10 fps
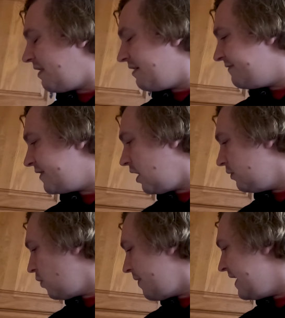I've
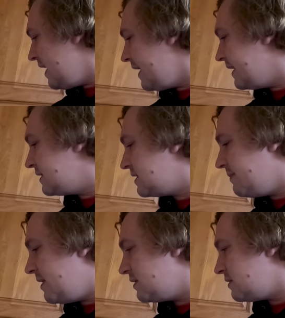forgotten what they're like.
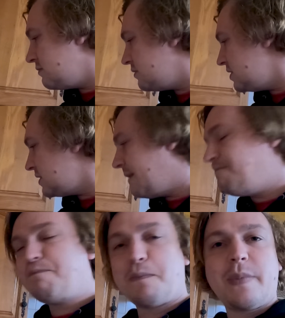Tomatoes.
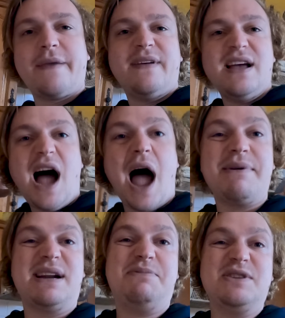
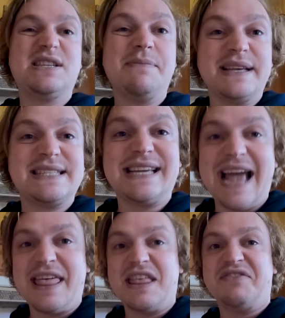I'm going to put something
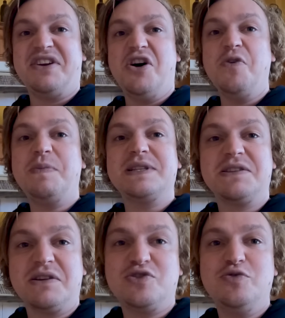together and hope
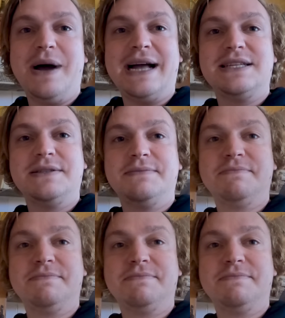it's not too bad.